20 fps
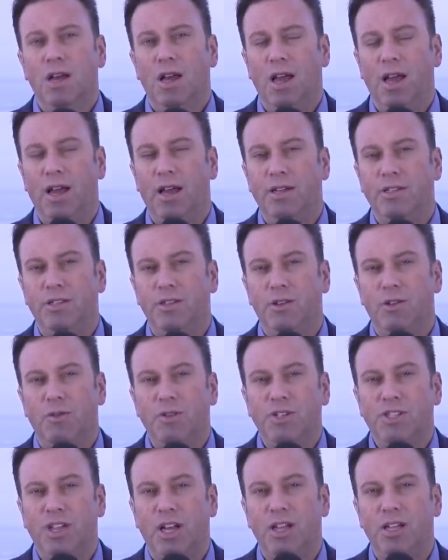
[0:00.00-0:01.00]
And you know,
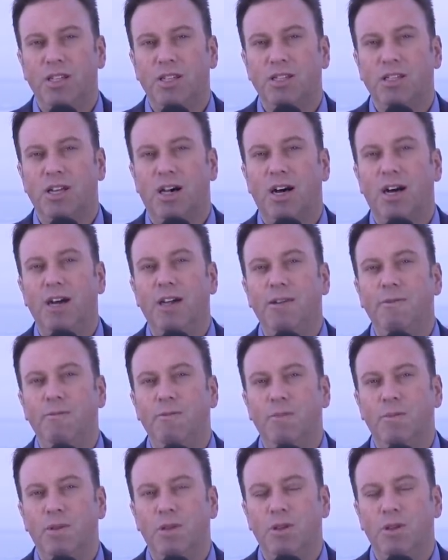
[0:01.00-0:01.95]
he said at the time,